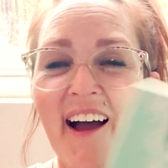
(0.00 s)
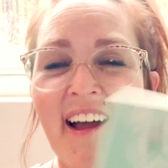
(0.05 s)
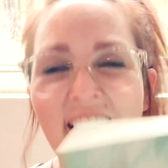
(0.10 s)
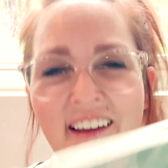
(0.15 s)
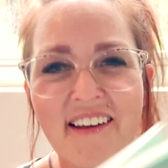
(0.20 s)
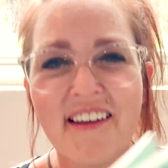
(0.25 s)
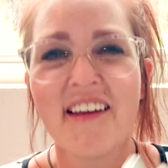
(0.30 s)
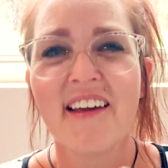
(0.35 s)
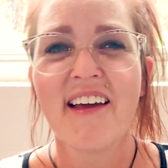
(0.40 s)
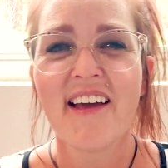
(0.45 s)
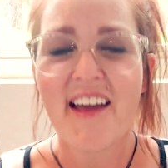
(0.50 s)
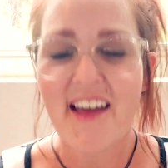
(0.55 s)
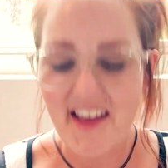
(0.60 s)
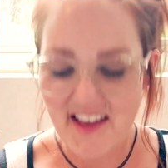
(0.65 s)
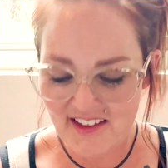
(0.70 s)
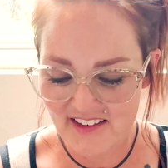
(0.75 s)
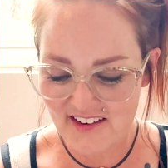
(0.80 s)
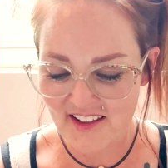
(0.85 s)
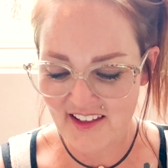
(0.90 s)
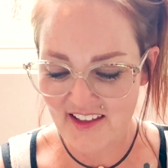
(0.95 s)

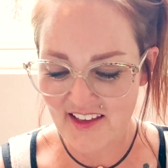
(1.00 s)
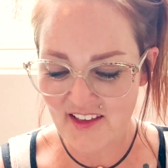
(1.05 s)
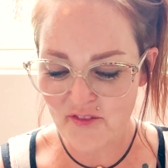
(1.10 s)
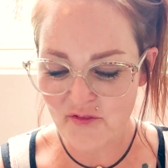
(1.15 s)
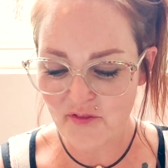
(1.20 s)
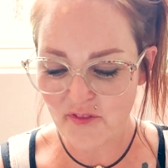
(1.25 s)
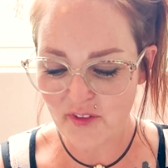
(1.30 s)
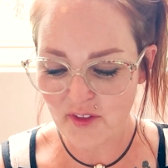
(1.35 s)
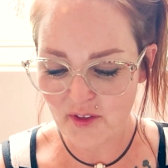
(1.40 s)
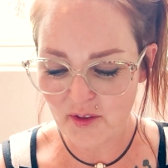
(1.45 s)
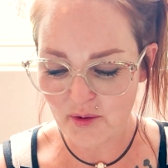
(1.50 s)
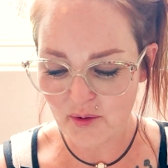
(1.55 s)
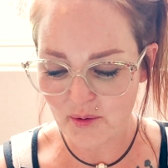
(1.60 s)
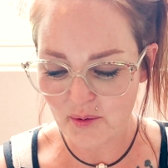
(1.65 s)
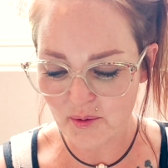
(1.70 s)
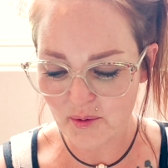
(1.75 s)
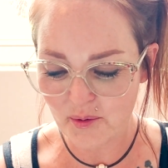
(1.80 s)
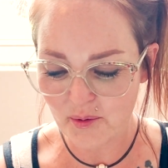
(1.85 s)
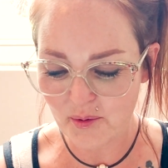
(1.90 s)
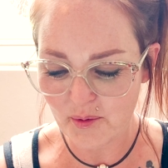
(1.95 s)
and if
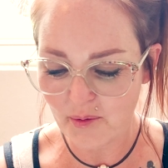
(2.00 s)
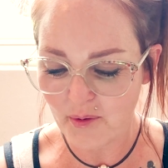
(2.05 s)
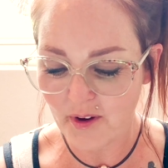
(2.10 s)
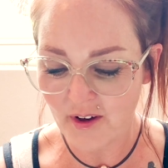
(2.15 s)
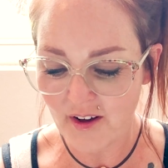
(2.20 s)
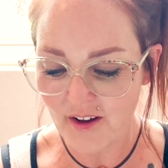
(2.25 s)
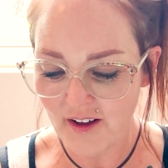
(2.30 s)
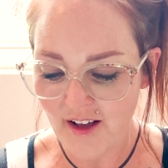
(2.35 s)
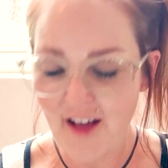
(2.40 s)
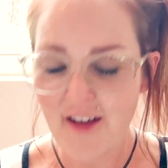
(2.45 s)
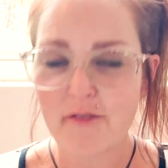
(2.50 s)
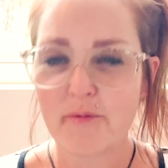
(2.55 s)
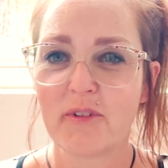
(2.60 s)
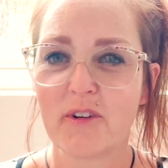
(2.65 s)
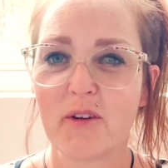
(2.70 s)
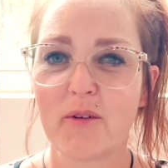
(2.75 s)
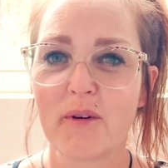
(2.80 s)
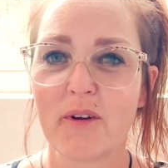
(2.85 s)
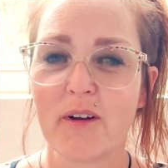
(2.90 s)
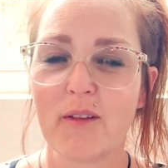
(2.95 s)
you have
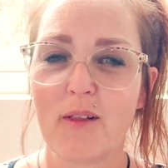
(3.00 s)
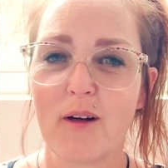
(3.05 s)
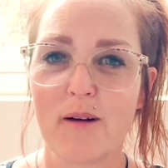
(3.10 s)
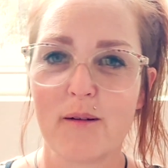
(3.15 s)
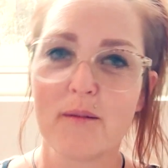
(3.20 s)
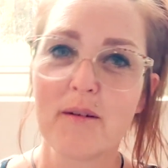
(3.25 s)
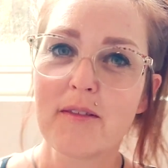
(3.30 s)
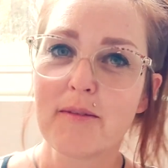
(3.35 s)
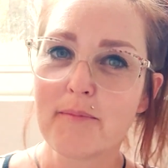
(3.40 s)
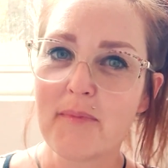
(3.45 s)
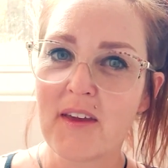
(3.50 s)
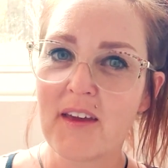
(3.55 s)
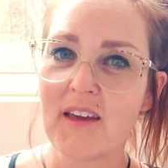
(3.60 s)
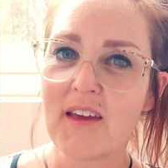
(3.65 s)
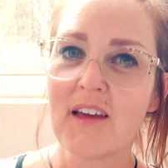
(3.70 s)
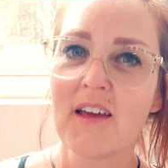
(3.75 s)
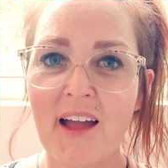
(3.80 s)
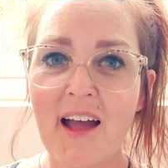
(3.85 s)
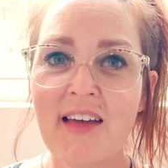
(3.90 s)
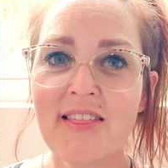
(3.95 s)
been going along with
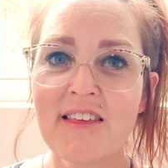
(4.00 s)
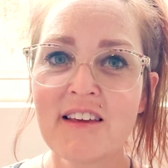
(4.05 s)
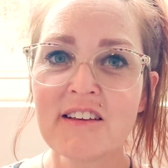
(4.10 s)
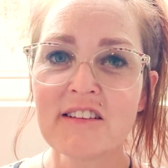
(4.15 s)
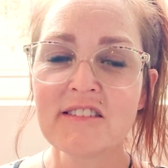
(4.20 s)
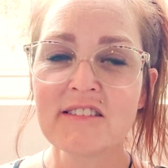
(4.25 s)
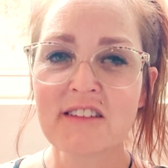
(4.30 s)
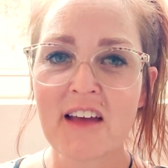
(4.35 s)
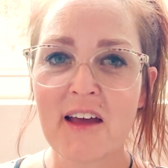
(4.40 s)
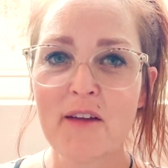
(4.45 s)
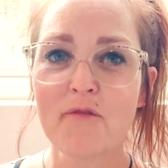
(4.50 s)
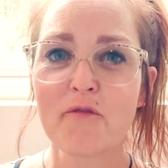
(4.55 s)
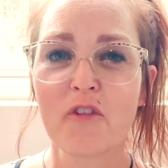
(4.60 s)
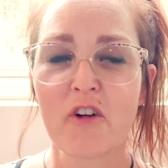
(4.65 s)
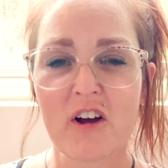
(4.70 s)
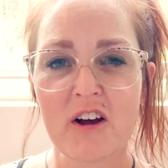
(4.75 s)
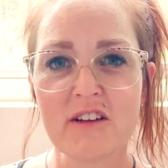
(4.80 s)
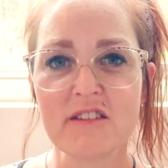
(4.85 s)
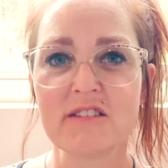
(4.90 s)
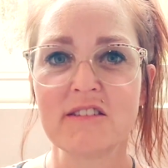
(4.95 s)
me, I think it's time
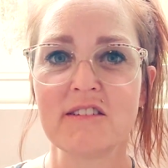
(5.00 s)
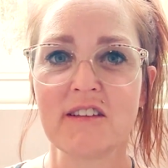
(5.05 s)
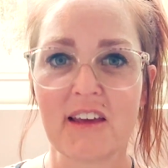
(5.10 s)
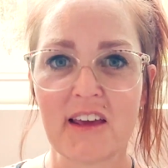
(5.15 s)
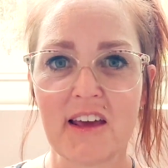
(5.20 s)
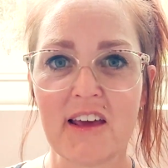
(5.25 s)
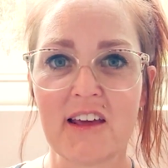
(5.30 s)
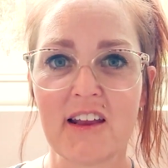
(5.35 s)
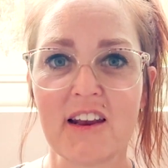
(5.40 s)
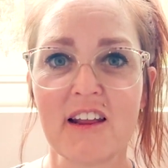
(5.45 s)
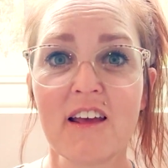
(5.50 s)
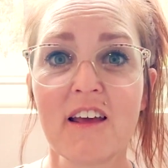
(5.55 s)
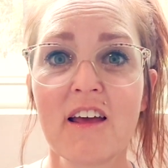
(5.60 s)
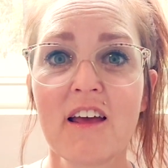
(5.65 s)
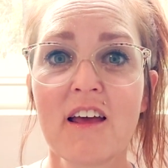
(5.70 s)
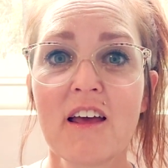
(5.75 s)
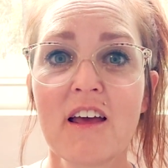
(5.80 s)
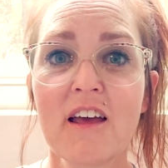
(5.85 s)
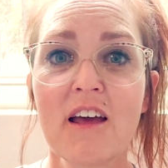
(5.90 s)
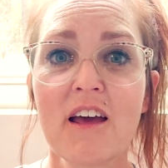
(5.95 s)
for us to get
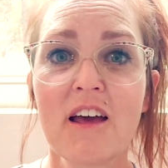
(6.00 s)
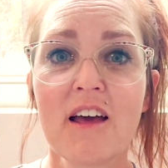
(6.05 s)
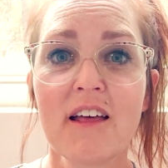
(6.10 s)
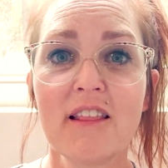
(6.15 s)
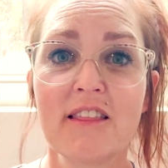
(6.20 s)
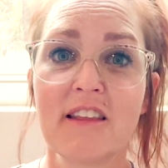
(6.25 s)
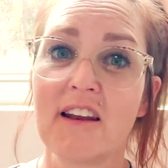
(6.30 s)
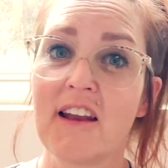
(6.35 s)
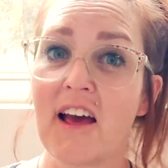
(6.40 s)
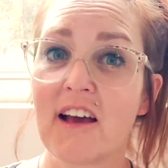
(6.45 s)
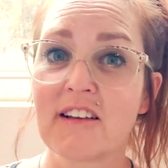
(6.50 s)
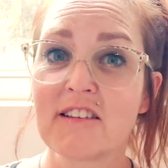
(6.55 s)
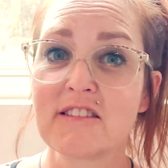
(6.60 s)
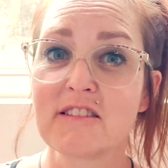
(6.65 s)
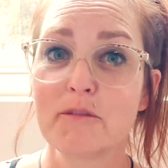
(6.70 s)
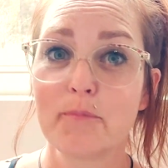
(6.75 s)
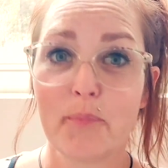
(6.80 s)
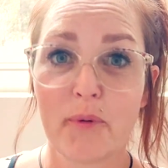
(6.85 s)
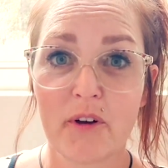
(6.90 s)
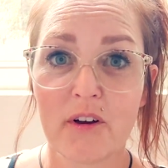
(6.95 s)
the
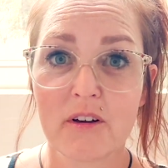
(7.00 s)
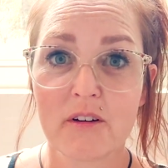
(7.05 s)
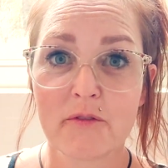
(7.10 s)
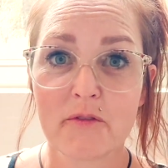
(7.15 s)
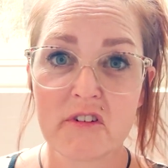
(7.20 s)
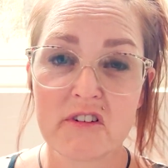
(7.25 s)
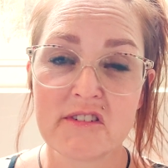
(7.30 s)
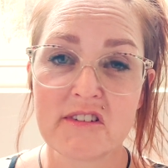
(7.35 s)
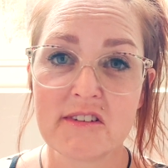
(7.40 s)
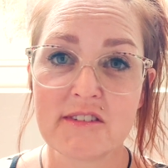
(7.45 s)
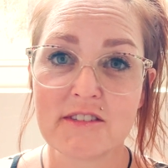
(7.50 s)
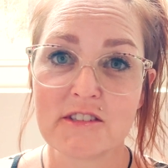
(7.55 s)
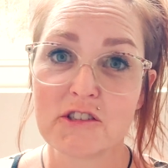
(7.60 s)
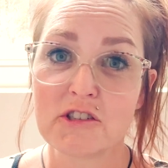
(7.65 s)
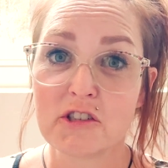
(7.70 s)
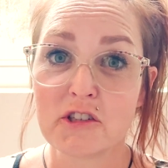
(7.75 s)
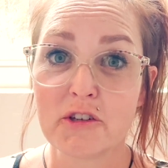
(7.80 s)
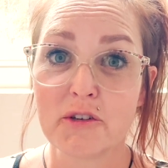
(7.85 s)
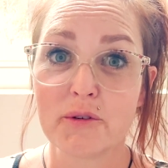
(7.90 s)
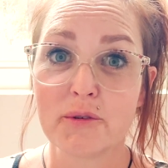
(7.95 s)
next book for season
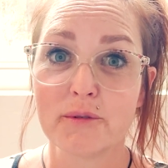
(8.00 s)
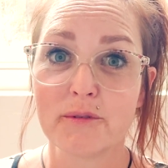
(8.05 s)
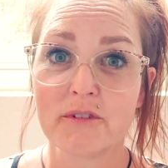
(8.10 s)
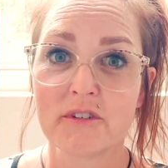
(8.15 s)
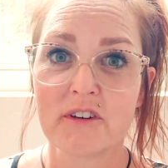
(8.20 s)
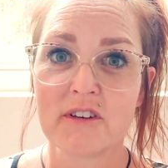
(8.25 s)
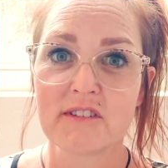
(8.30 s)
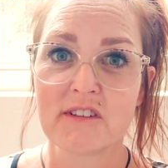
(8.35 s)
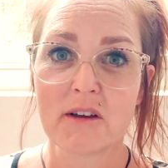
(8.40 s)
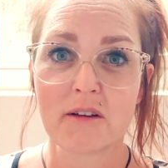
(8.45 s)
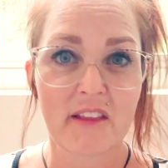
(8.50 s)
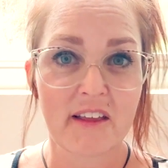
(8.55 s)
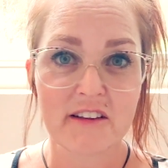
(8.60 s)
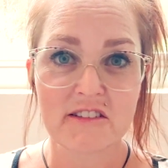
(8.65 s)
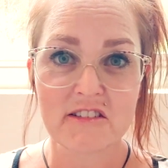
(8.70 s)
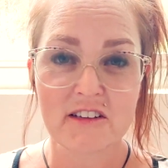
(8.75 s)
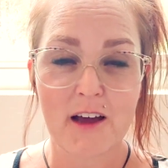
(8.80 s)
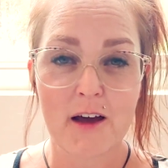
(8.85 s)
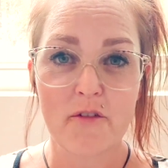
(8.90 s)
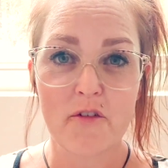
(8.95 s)
two because I'd
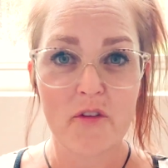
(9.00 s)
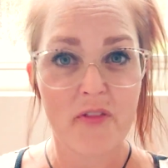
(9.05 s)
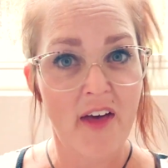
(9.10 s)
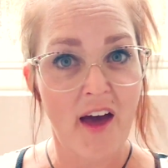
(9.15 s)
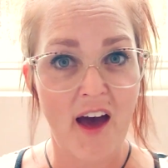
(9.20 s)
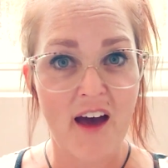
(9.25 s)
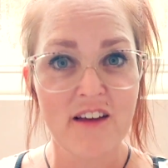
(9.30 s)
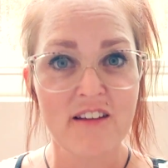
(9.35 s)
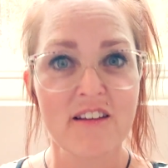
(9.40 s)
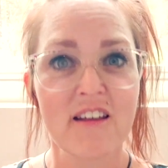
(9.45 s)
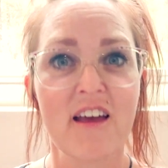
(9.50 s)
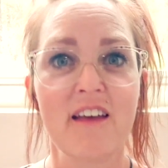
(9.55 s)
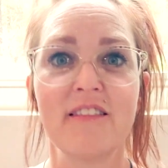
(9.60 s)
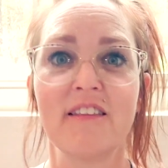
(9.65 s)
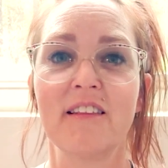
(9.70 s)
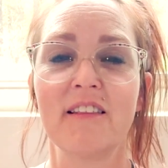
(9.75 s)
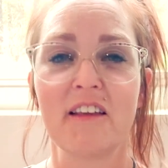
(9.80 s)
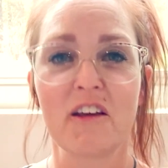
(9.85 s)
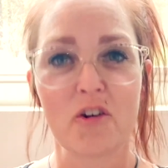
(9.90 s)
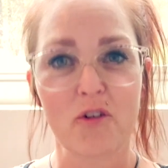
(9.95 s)
like to cover that. And
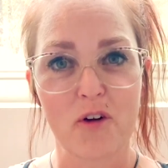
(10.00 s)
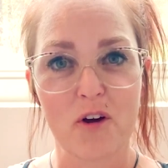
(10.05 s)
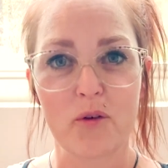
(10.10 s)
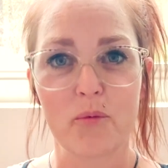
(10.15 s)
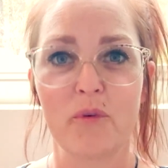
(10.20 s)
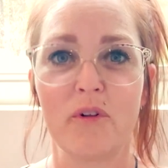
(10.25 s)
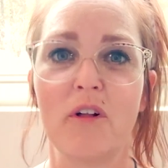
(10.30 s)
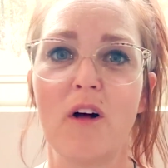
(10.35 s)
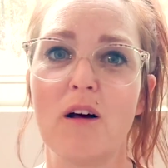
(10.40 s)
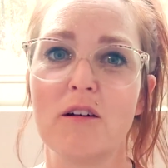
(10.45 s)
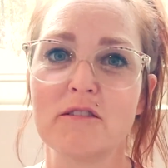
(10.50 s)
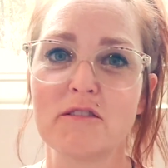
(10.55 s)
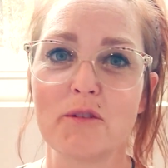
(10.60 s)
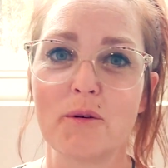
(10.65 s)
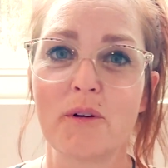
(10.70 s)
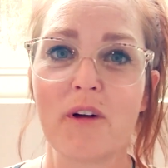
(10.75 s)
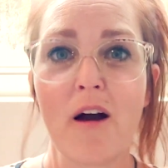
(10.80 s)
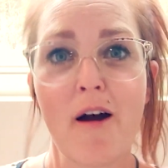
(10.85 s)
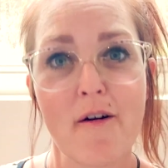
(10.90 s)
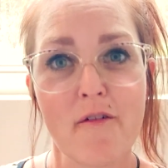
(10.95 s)
then later on, we'll
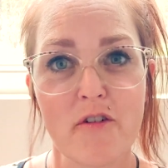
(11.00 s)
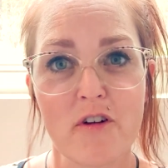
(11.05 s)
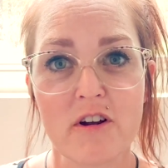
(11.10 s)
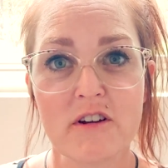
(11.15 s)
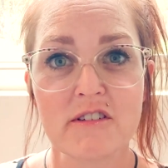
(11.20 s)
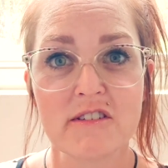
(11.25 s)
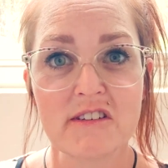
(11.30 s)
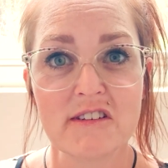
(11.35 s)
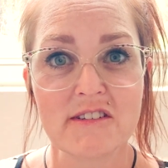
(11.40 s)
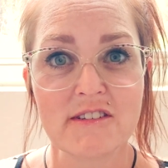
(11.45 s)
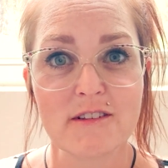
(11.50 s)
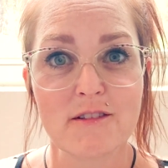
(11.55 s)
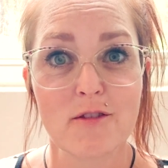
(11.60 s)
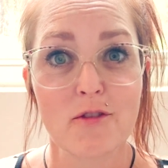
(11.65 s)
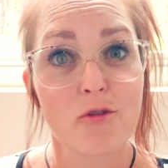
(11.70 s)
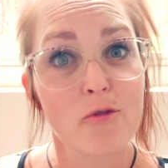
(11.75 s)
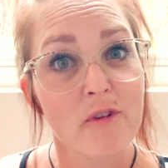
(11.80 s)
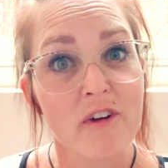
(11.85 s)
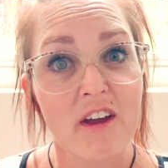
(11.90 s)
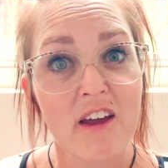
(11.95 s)
also cover season
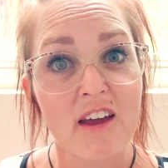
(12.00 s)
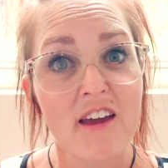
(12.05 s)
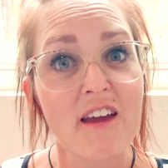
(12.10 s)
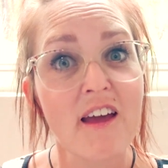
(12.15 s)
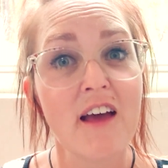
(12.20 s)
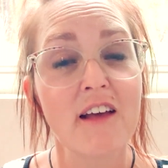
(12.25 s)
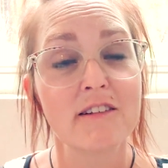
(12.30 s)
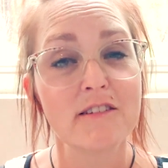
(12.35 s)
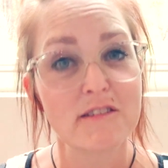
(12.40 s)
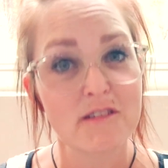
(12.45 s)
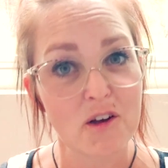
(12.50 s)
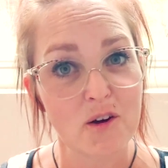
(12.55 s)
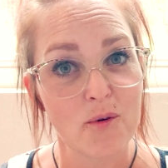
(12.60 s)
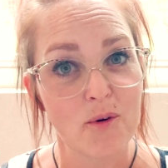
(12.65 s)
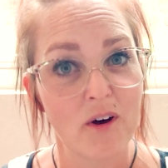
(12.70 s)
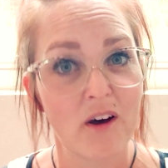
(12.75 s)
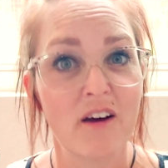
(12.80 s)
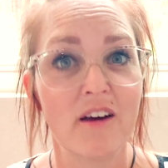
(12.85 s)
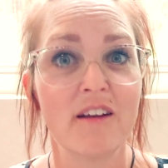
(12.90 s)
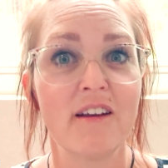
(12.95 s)
three and so
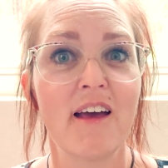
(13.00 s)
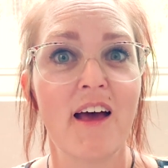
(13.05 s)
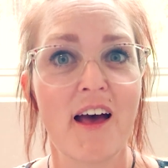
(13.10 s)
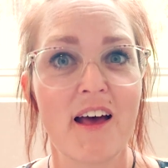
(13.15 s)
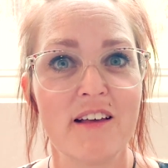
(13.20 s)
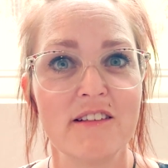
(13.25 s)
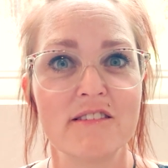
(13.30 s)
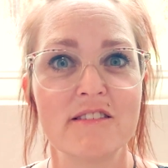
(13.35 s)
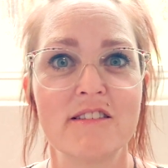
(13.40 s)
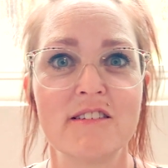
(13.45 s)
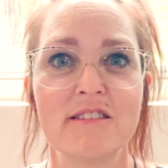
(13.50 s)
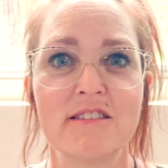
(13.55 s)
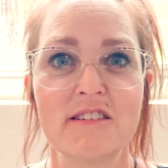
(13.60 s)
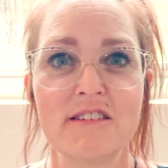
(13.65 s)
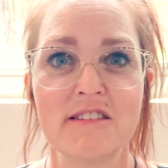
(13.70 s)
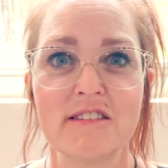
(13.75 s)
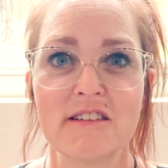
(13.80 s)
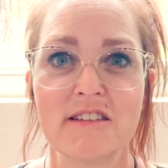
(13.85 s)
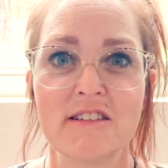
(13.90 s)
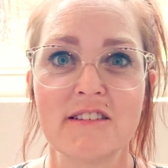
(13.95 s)
on as the
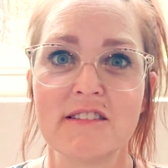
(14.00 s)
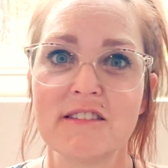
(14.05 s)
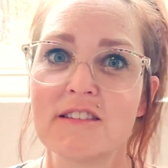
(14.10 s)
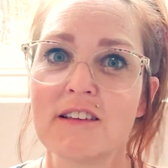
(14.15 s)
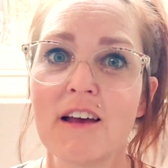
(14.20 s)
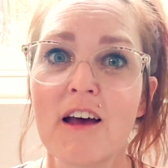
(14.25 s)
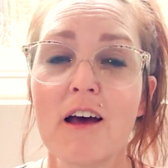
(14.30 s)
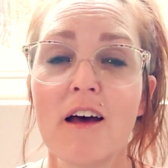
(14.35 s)
seasons